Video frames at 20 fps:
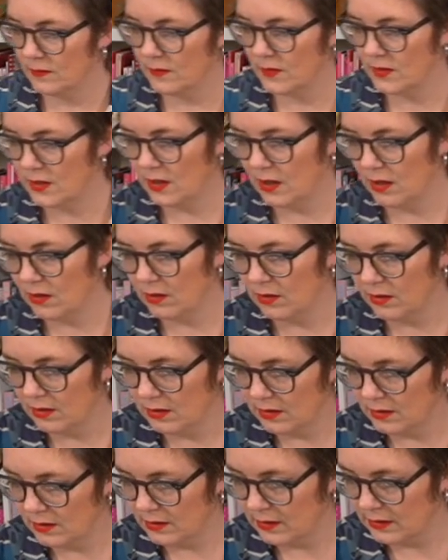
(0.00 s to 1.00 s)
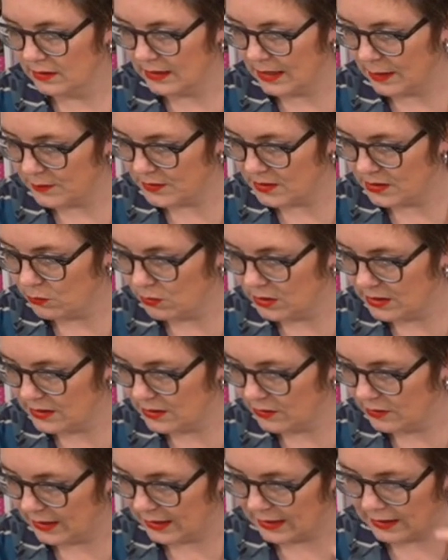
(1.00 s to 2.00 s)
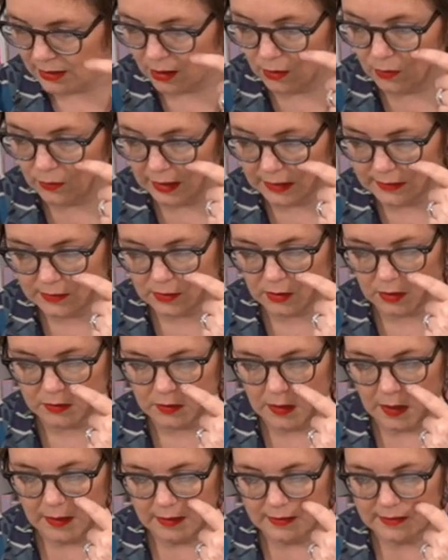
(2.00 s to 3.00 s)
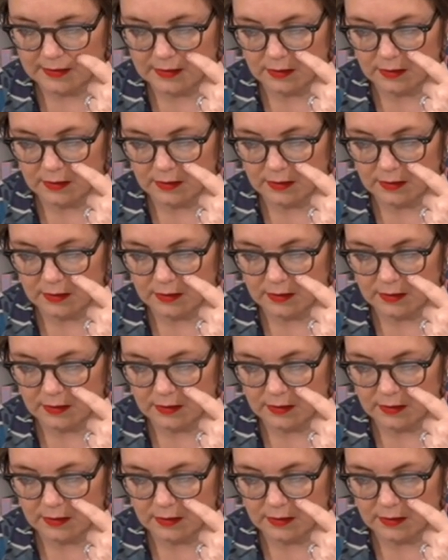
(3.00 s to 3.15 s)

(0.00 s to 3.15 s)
So, yep, we're still here. Oh, that's good. Oh.